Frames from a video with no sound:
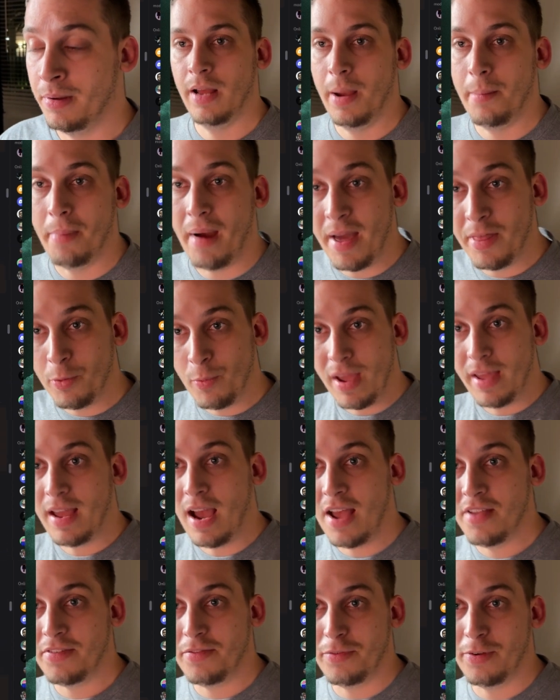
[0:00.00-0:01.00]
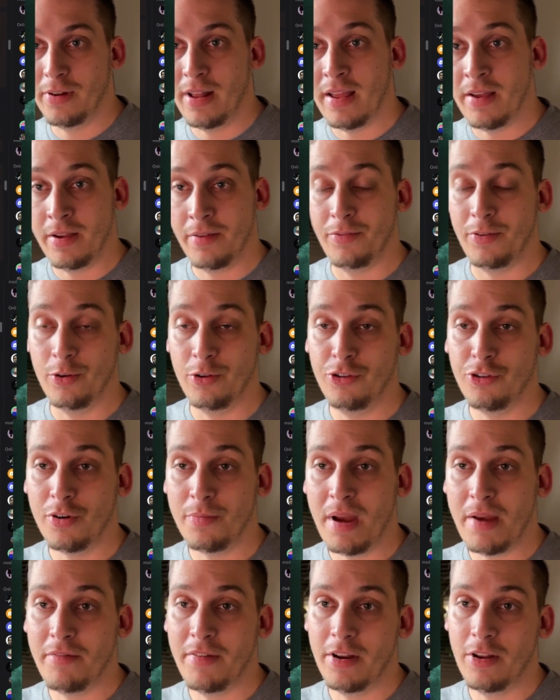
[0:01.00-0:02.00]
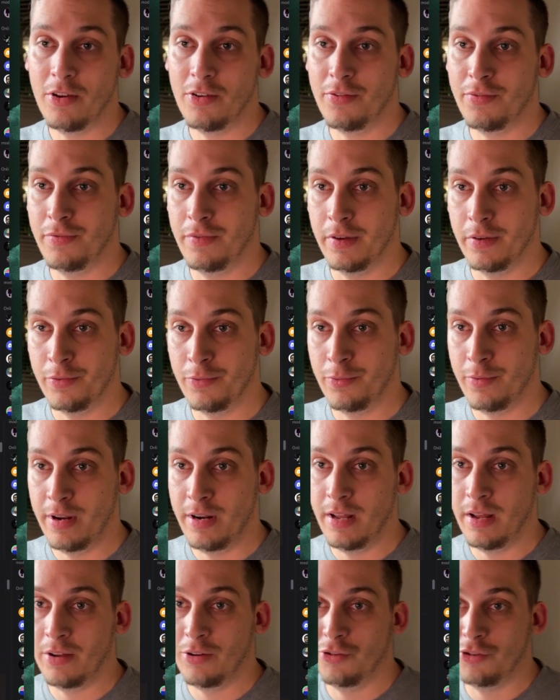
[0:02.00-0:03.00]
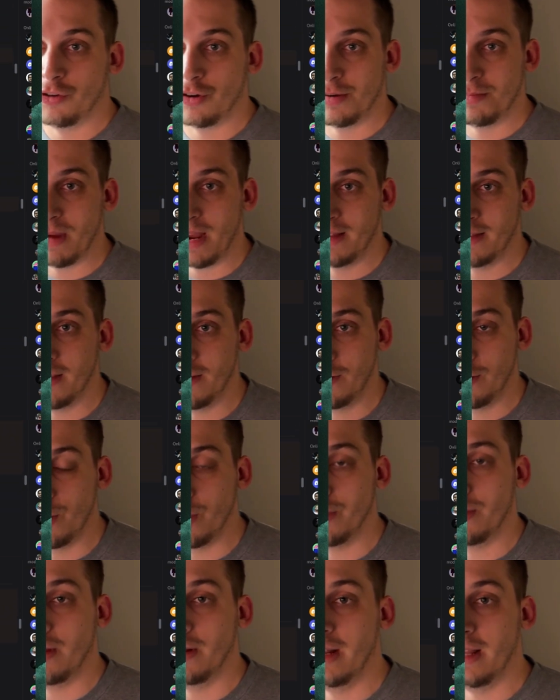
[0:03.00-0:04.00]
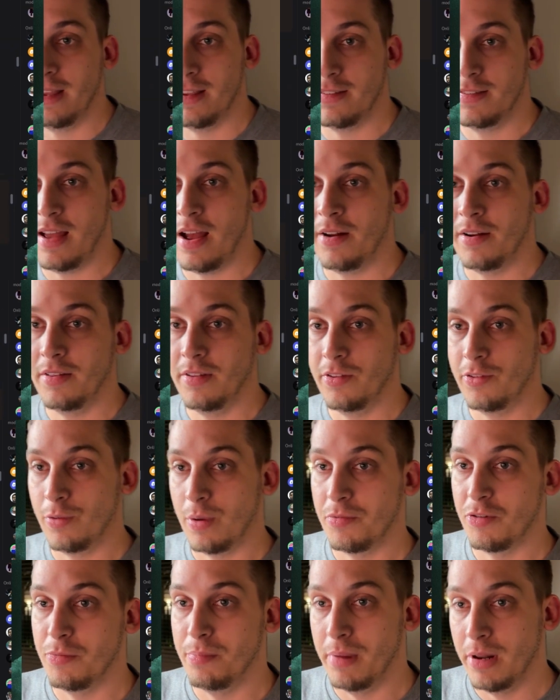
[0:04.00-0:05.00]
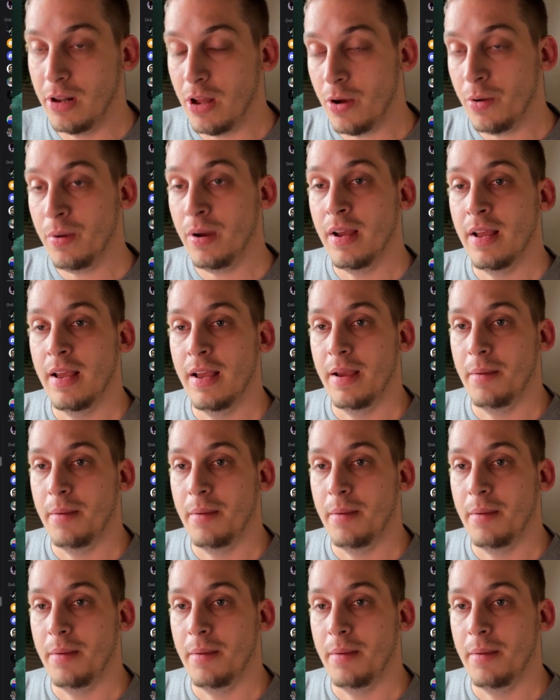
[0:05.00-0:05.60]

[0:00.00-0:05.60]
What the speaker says: And by the way, guys, if you enjoy my videos, feel free to join my Discord. The link is down in the description below.